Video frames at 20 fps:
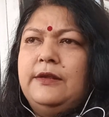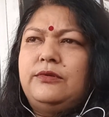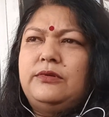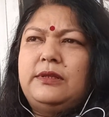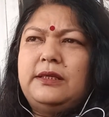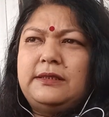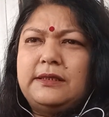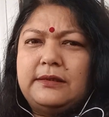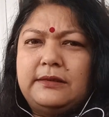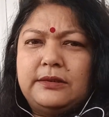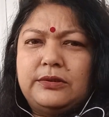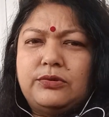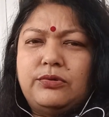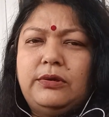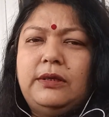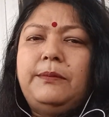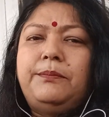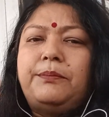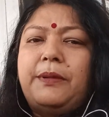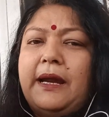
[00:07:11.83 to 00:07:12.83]
These are the
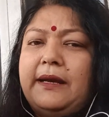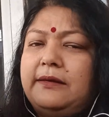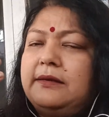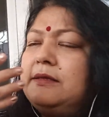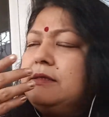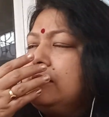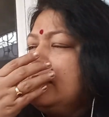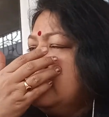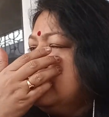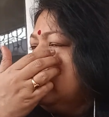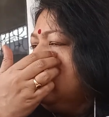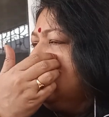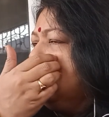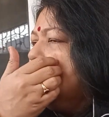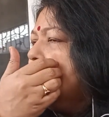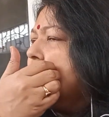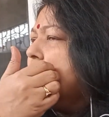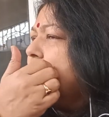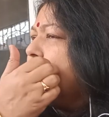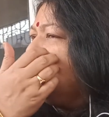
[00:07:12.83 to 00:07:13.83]
three patterns that you
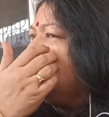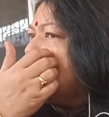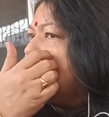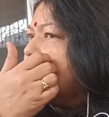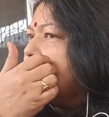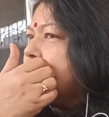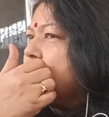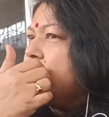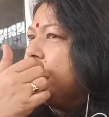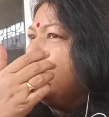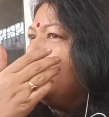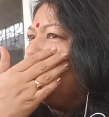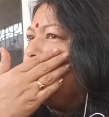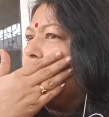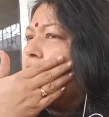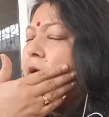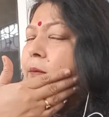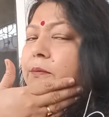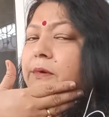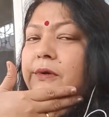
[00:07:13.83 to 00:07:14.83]
get, and of course there are
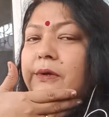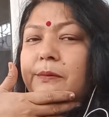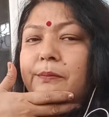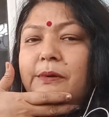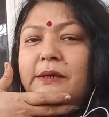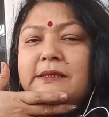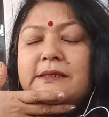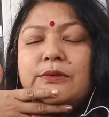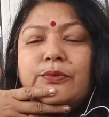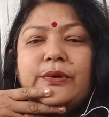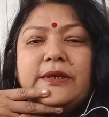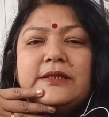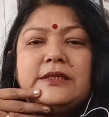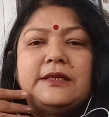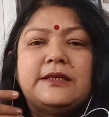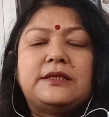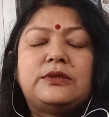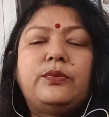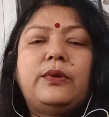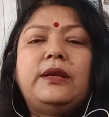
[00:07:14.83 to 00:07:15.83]
vocabulary based
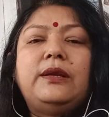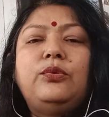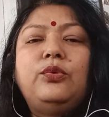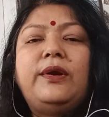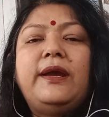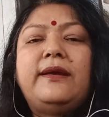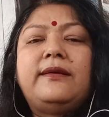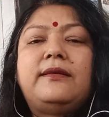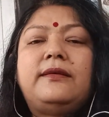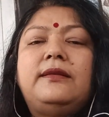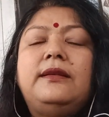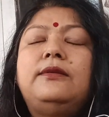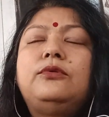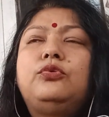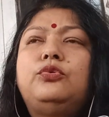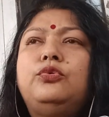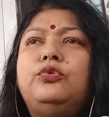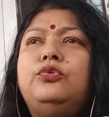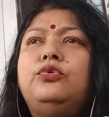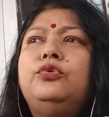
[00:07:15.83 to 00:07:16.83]
questions where you get
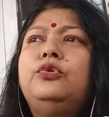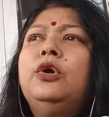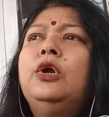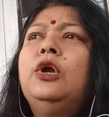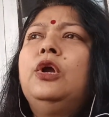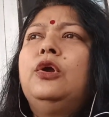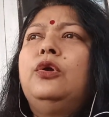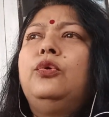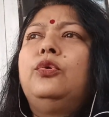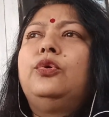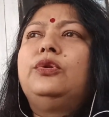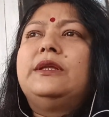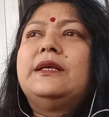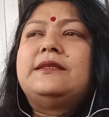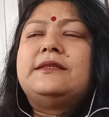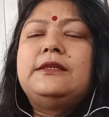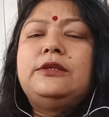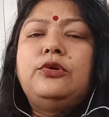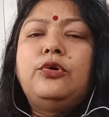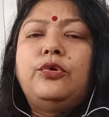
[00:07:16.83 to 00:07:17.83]
to know the
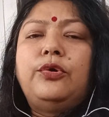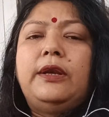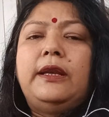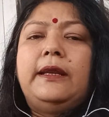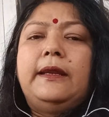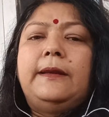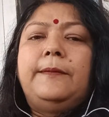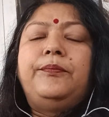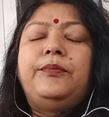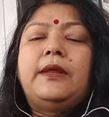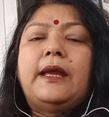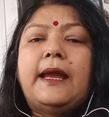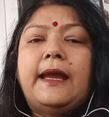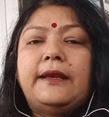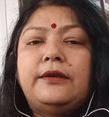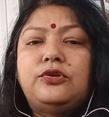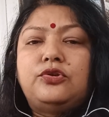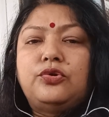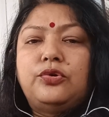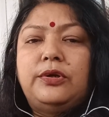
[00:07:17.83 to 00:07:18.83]
synonym, the
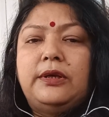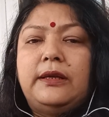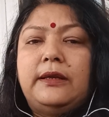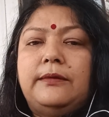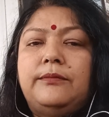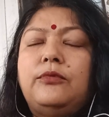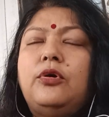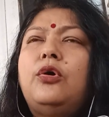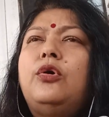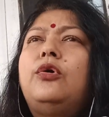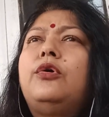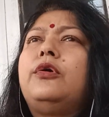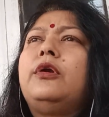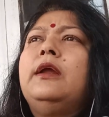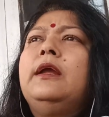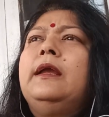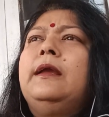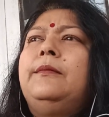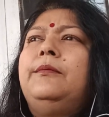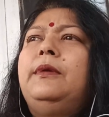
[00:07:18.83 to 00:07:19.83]
antonym, or
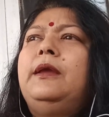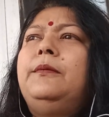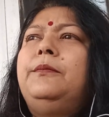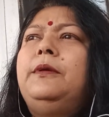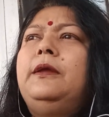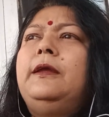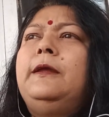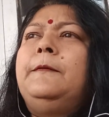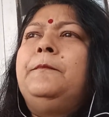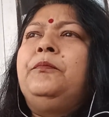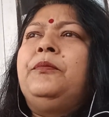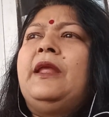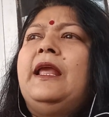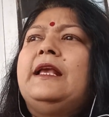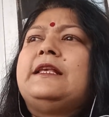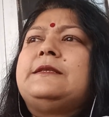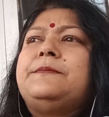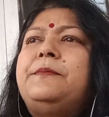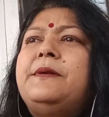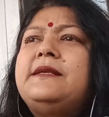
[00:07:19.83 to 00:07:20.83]
maybe
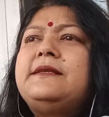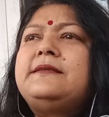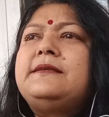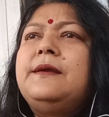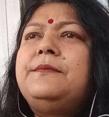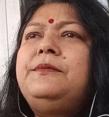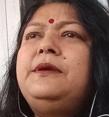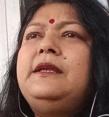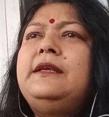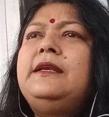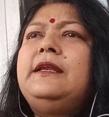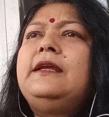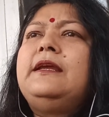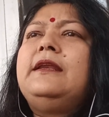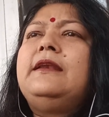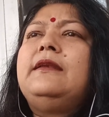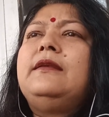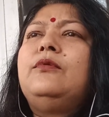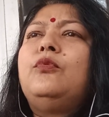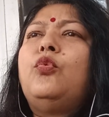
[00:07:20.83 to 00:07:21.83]
express the meaning
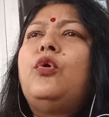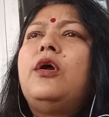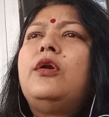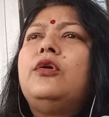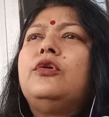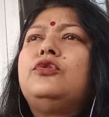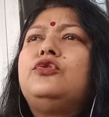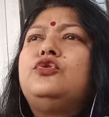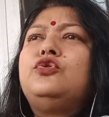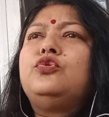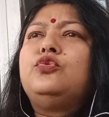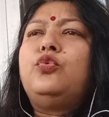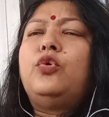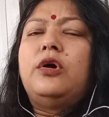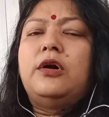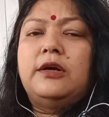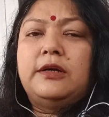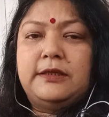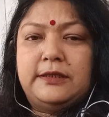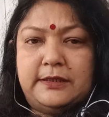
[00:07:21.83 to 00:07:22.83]
in one or two
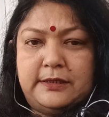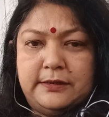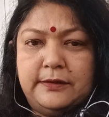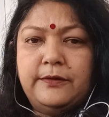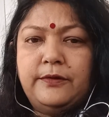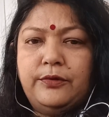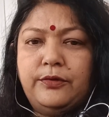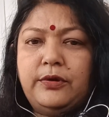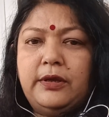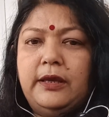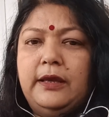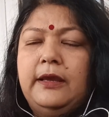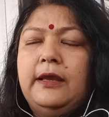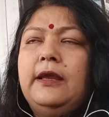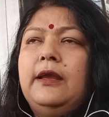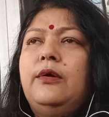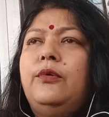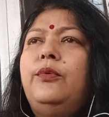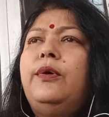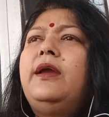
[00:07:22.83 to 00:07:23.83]
words. Okay,
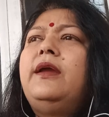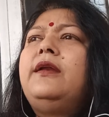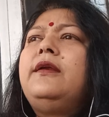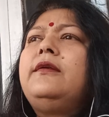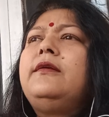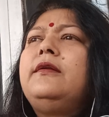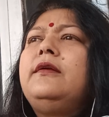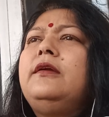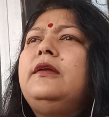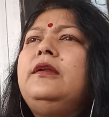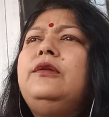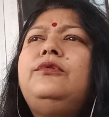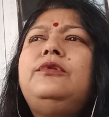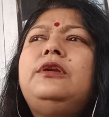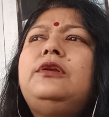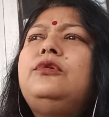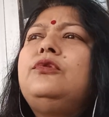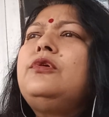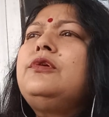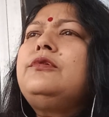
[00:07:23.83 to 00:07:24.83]
where you
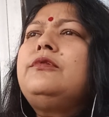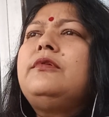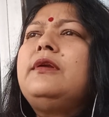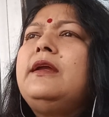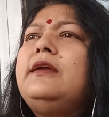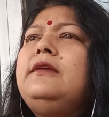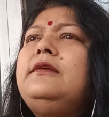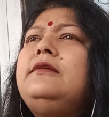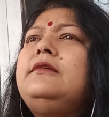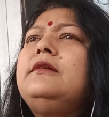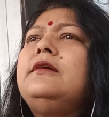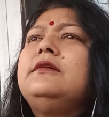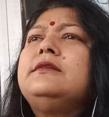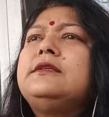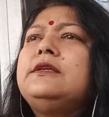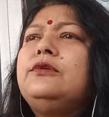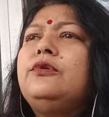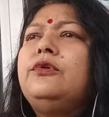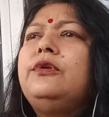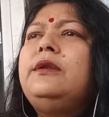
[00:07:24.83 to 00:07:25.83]
need not write a
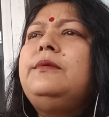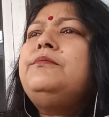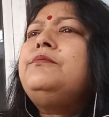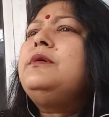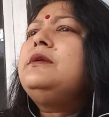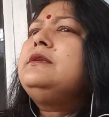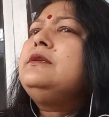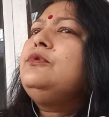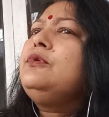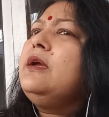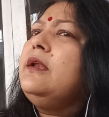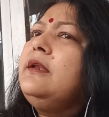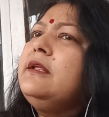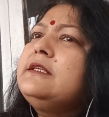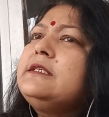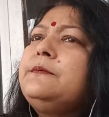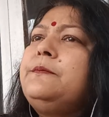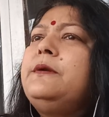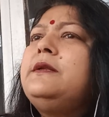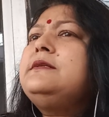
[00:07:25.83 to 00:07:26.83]
synonym, but you can
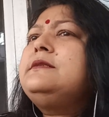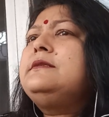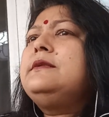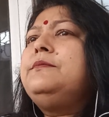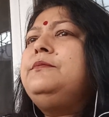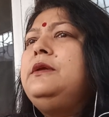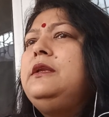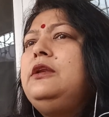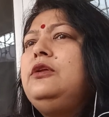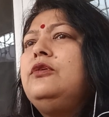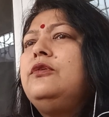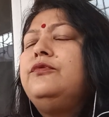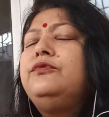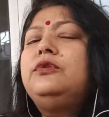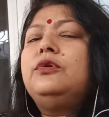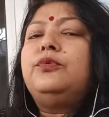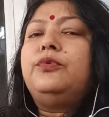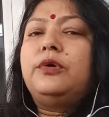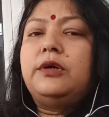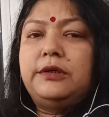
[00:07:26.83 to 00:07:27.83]
express the meaning of
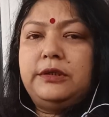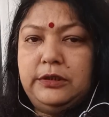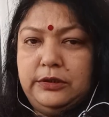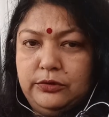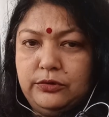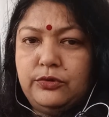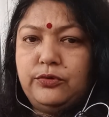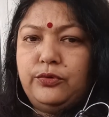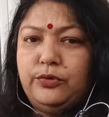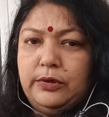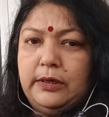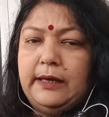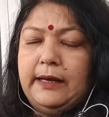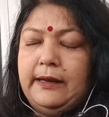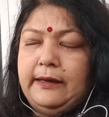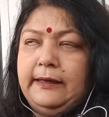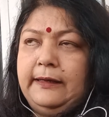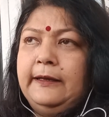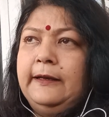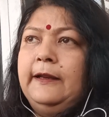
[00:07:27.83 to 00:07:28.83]
the word in your own
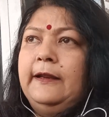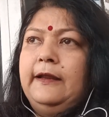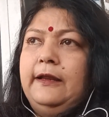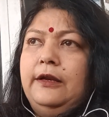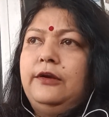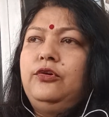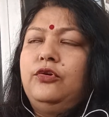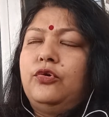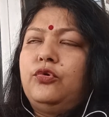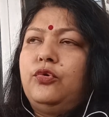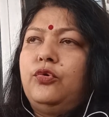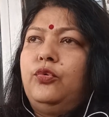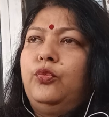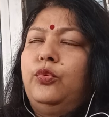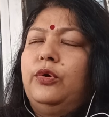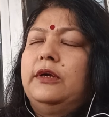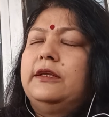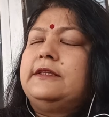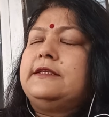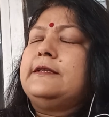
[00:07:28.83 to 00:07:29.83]
line, in your own
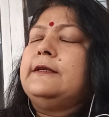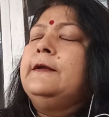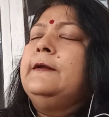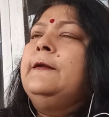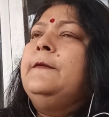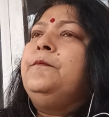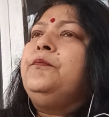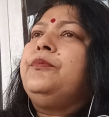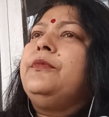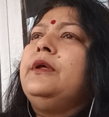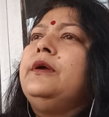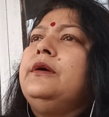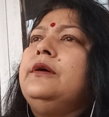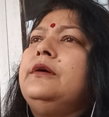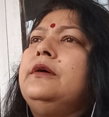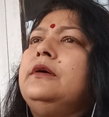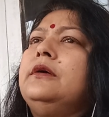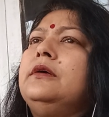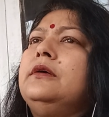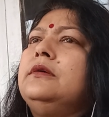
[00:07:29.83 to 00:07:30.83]
words.
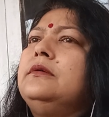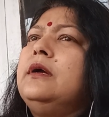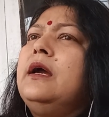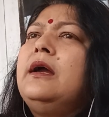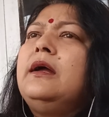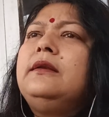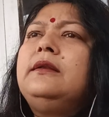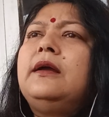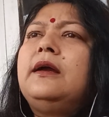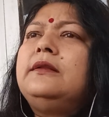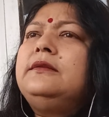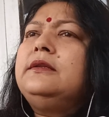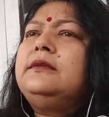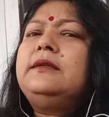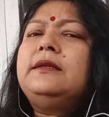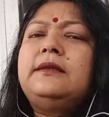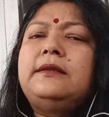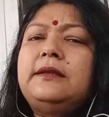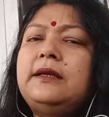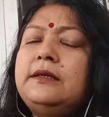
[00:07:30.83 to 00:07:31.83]
Other
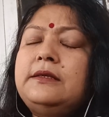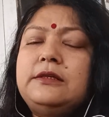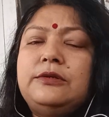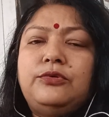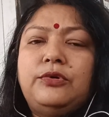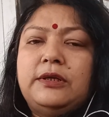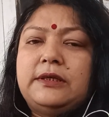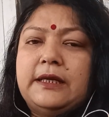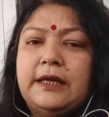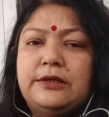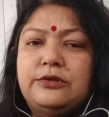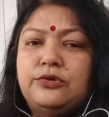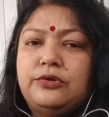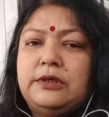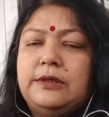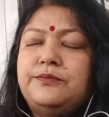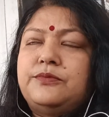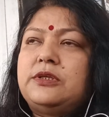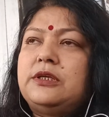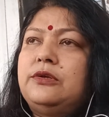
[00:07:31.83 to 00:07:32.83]
than that, you get
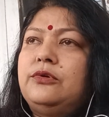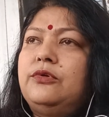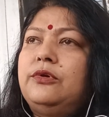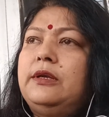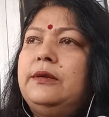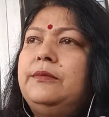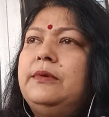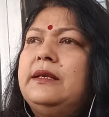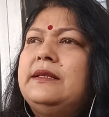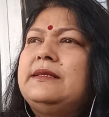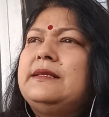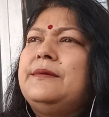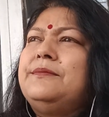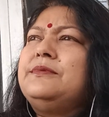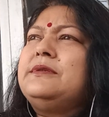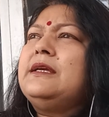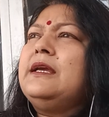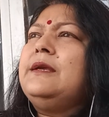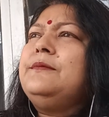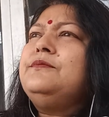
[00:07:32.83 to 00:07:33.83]
antonym, synonym, and
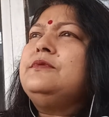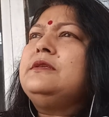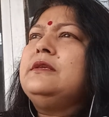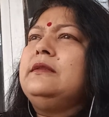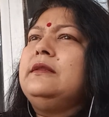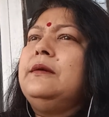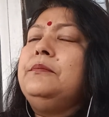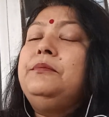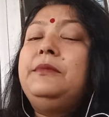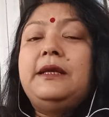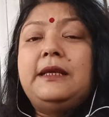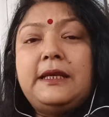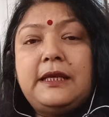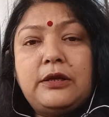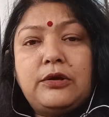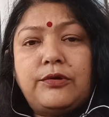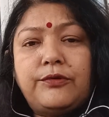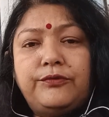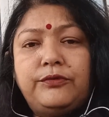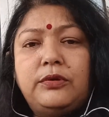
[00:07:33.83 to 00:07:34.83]
sometimes the meaning
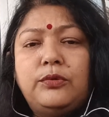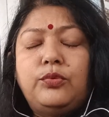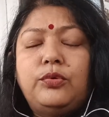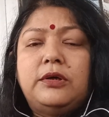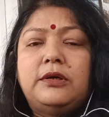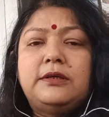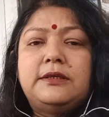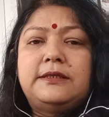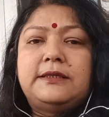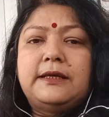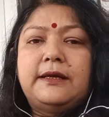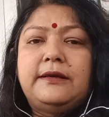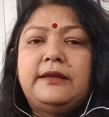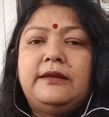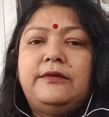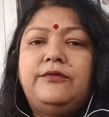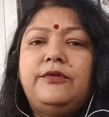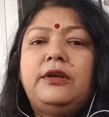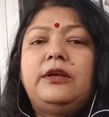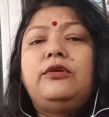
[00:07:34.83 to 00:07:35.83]
of the words are
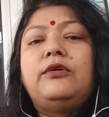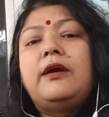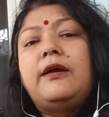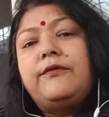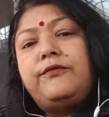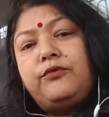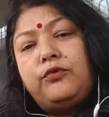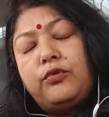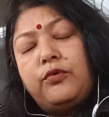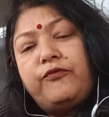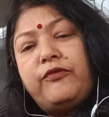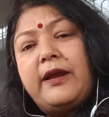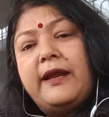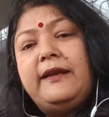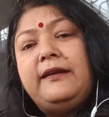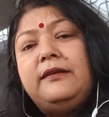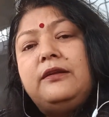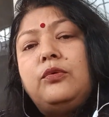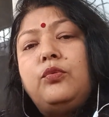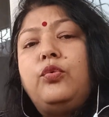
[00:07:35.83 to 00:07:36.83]
given. You have to
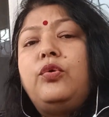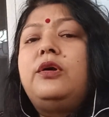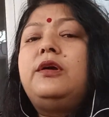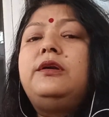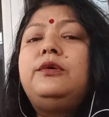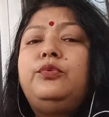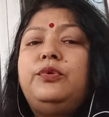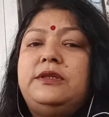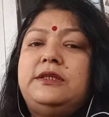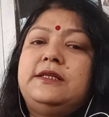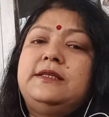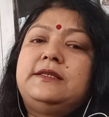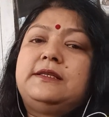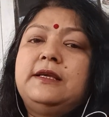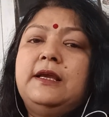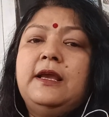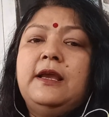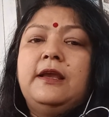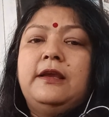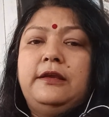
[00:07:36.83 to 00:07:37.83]
find the word which is
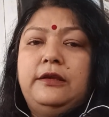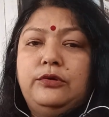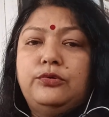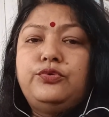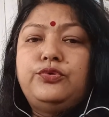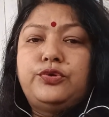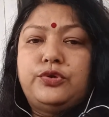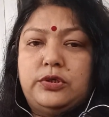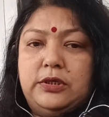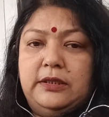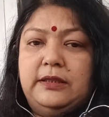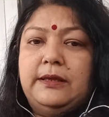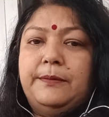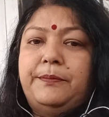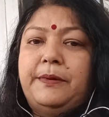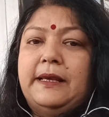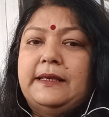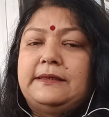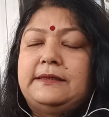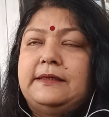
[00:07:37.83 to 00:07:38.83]
used in the
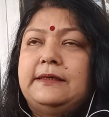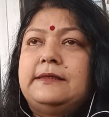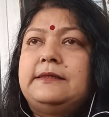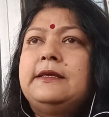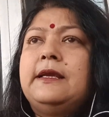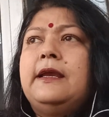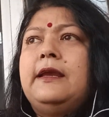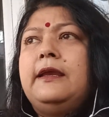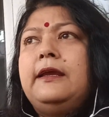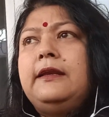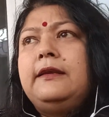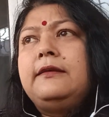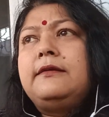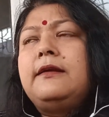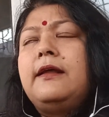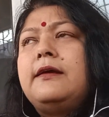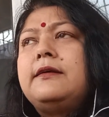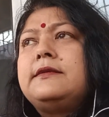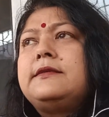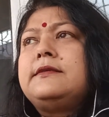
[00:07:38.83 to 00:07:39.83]
passage. In
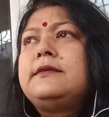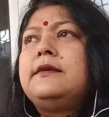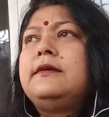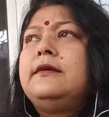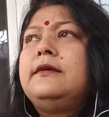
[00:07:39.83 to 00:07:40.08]
class